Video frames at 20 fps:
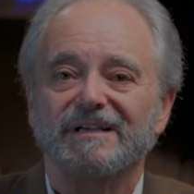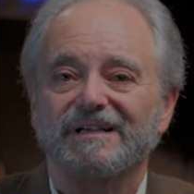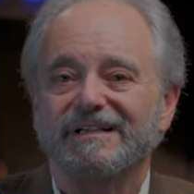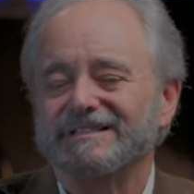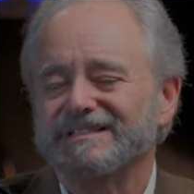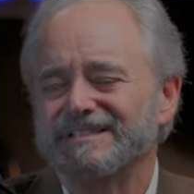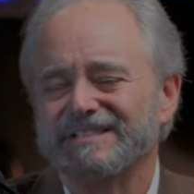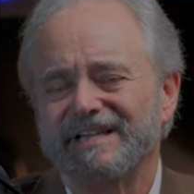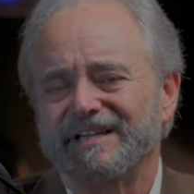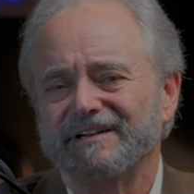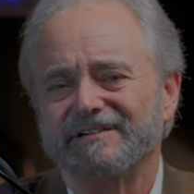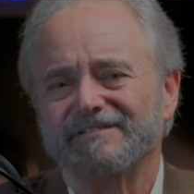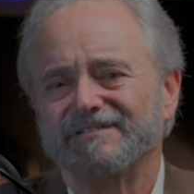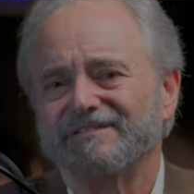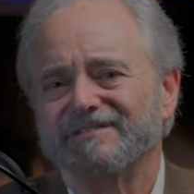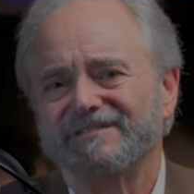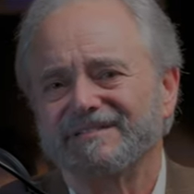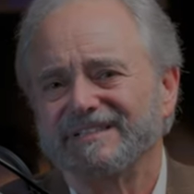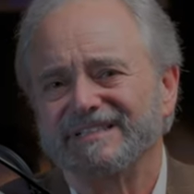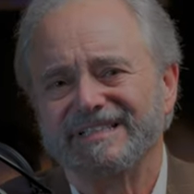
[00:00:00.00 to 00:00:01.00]
instead
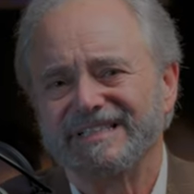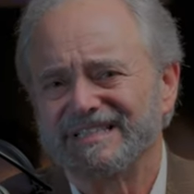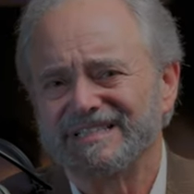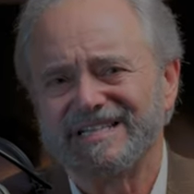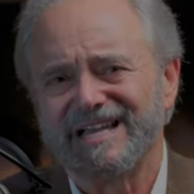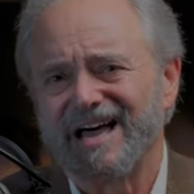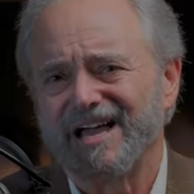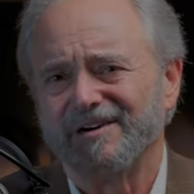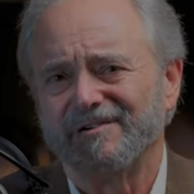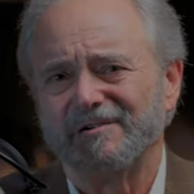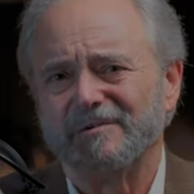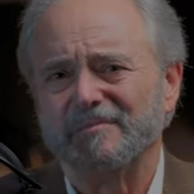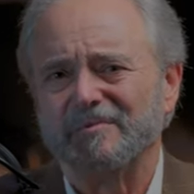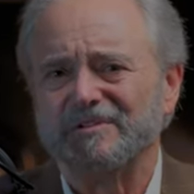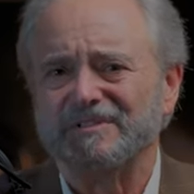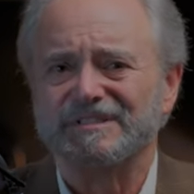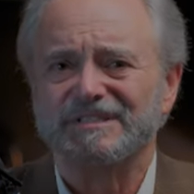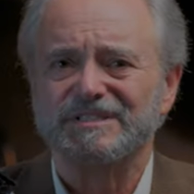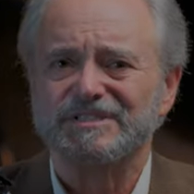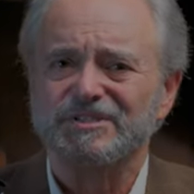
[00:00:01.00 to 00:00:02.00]
of
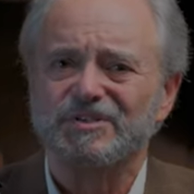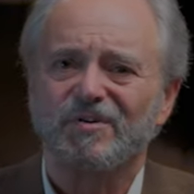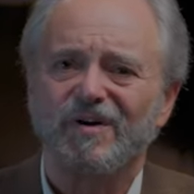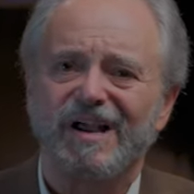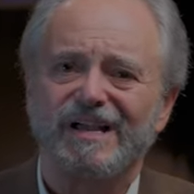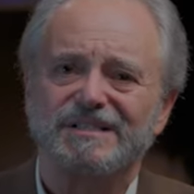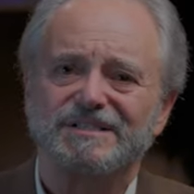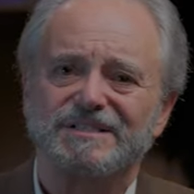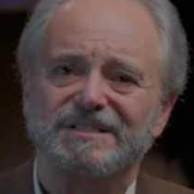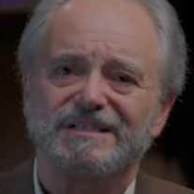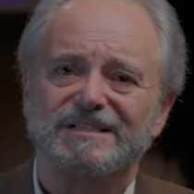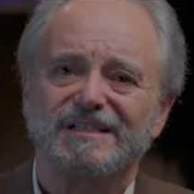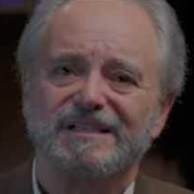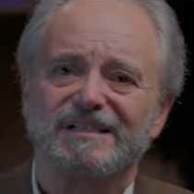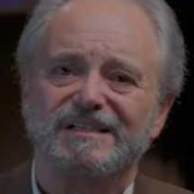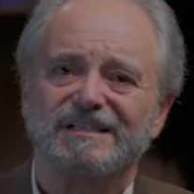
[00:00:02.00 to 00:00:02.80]
dishonorable disgrace.